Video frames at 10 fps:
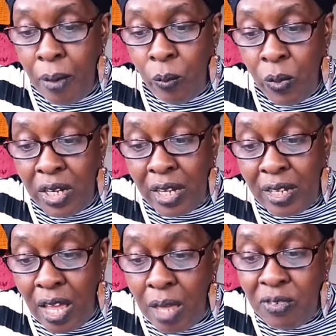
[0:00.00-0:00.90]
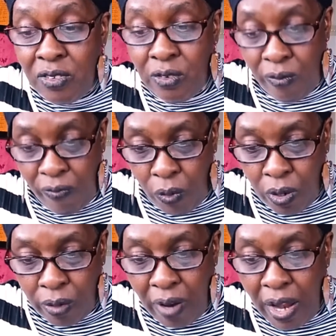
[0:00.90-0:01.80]
When it comes to the
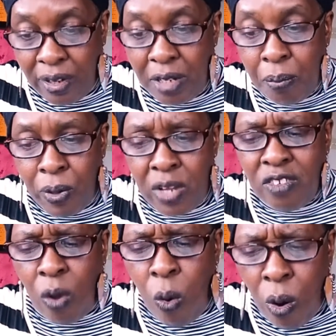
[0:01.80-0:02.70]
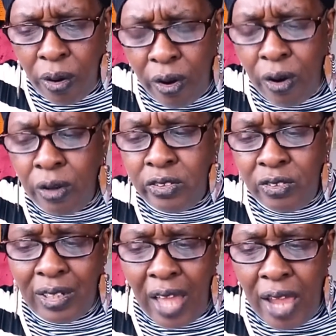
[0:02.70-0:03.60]
foreground, it brings order
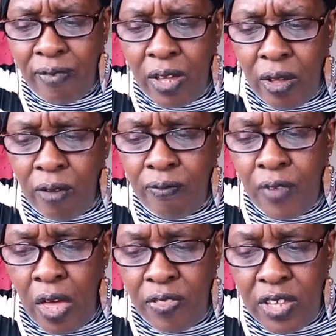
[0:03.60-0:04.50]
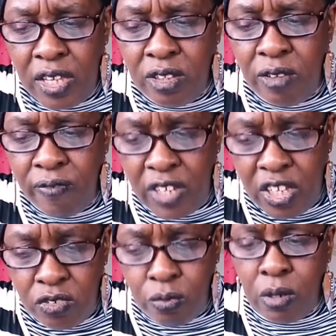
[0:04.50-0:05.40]
to the life of the
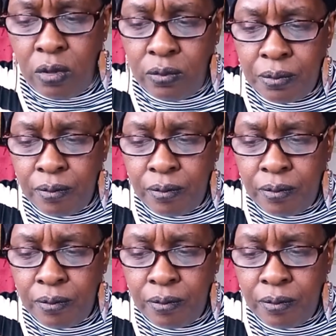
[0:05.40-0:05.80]
individual,